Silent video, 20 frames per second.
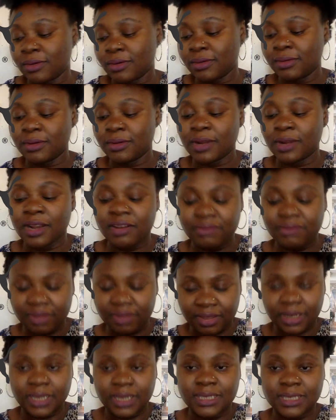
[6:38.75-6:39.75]
Or
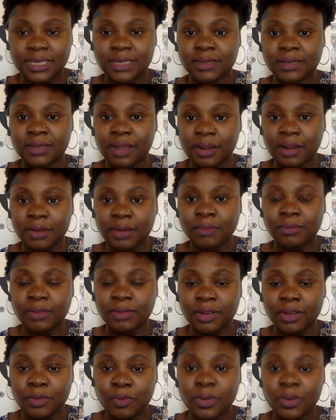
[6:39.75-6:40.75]
everything is in now
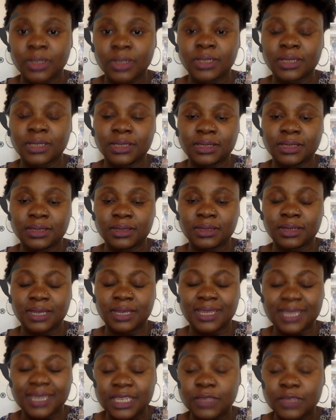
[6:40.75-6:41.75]
in one this
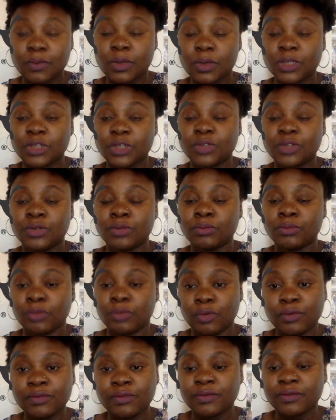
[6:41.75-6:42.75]
in this one store
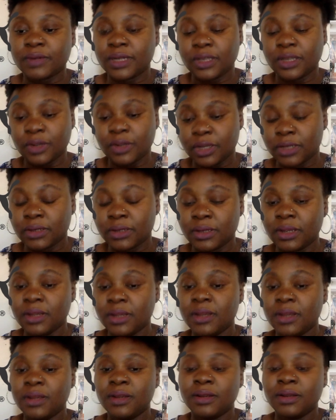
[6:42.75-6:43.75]
Move, and you can
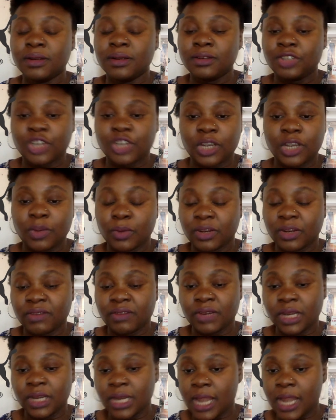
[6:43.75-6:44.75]
check
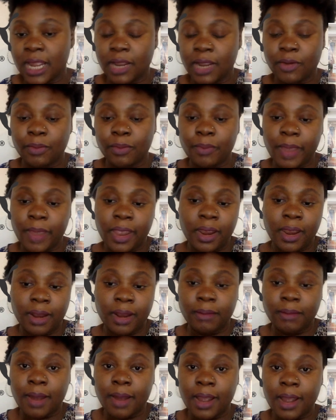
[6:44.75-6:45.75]
whatever you like, compare
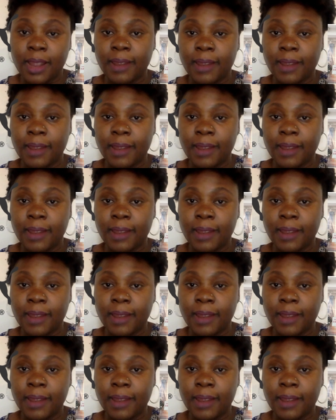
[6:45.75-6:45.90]
and buy.